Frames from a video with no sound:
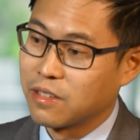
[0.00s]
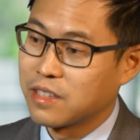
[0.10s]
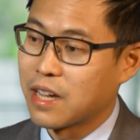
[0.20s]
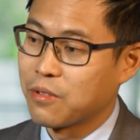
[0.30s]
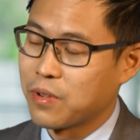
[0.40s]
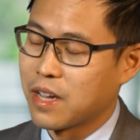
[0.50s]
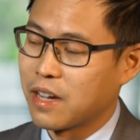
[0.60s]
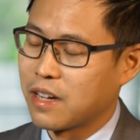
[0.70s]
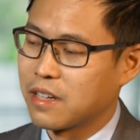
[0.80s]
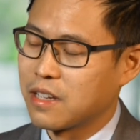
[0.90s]
that we
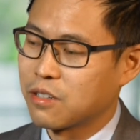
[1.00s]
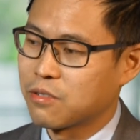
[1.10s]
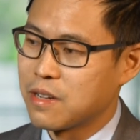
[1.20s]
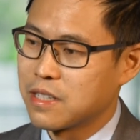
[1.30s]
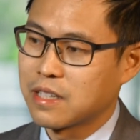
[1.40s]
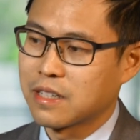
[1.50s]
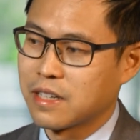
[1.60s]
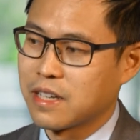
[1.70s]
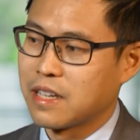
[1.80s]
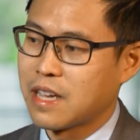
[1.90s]
are
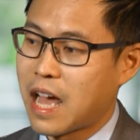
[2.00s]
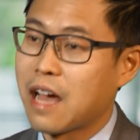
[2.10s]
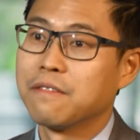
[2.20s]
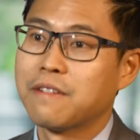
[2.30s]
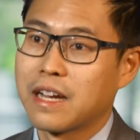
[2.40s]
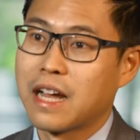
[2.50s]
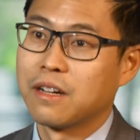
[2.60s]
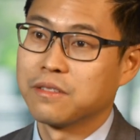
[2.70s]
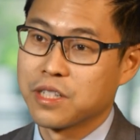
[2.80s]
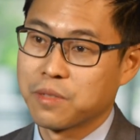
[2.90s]
increasingly have at our
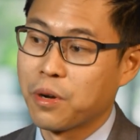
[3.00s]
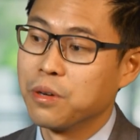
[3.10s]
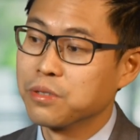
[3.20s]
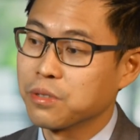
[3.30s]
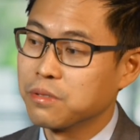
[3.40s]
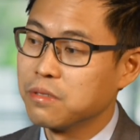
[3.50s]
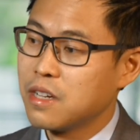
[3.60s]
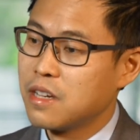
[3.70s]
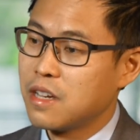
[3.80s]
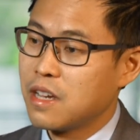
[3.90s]
disposal,
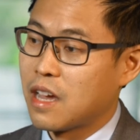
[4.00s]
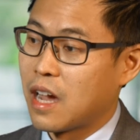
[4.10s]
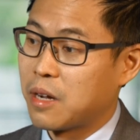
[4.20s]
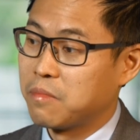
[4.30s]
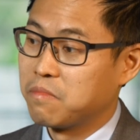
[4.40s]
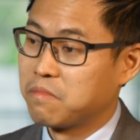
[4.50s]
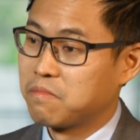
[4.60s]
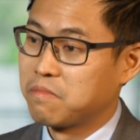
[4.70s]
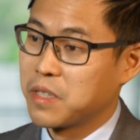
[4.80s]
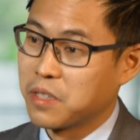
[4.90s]

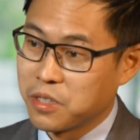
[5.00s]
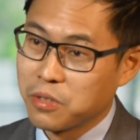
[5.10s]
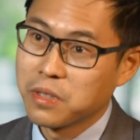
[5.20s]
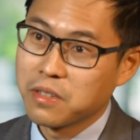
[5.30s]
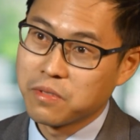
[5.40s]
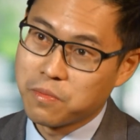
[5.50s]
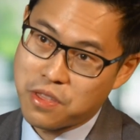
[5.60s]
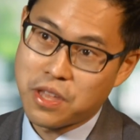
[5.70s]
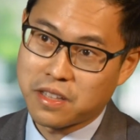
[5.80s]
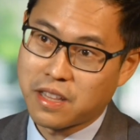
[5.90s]
you would
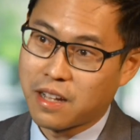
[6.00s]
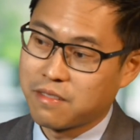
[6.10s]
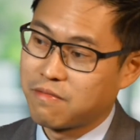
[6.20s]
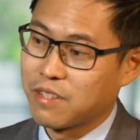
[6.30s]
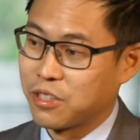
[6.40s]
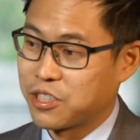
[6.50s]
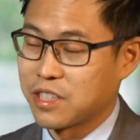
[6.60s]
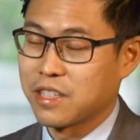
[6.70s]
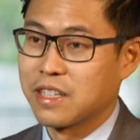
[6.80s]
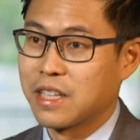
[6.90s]
think that
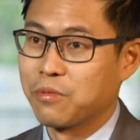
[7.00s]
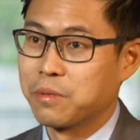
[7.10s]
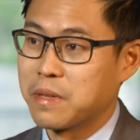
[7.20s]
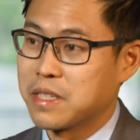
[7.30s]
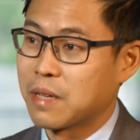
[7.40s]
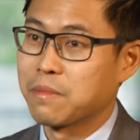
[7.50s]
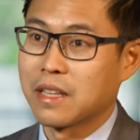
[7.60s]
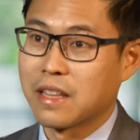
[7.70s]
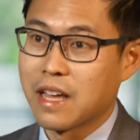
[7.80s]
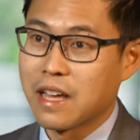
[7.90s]
logically there would be something
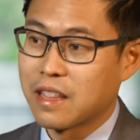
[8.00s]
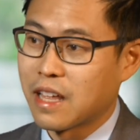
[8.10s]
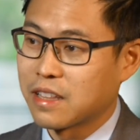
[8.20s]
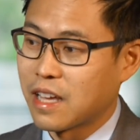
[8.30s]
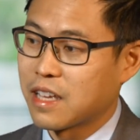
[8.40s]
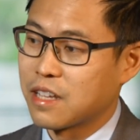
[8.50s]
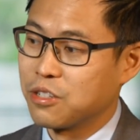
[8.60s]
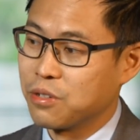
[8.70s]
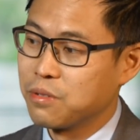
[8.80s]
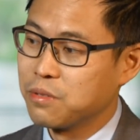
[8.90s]
there that they can
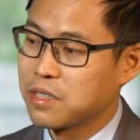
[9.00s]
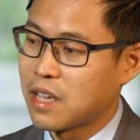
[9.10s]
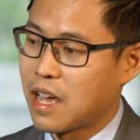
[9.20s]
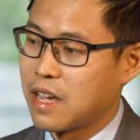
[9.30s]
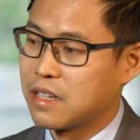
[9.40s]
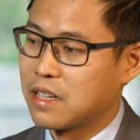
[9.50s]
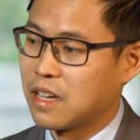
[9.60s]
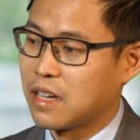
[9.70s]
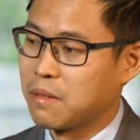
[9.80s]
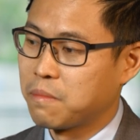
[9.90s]
use, and
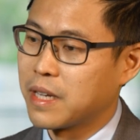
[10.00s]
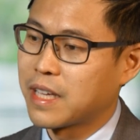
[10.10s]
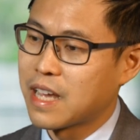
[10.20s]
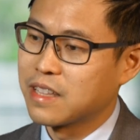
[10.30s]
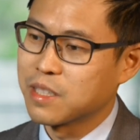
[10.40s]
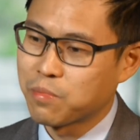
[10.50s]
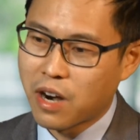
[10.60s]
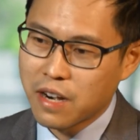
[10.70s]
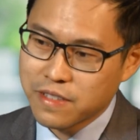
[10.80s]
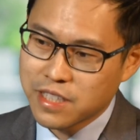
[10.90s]
but again, there's
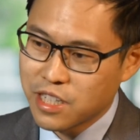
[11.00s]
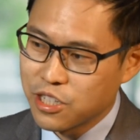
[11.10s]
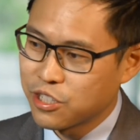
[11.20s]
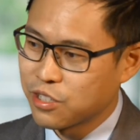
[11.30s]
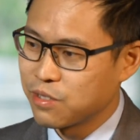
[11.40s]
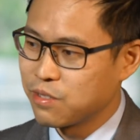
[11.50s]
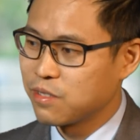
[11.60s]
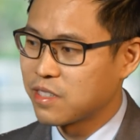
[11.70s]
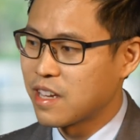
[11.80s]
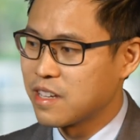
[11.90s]
privacy
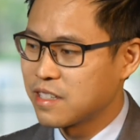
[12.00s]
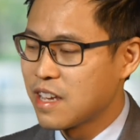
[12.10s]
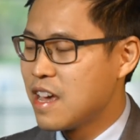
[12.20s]
issues. There's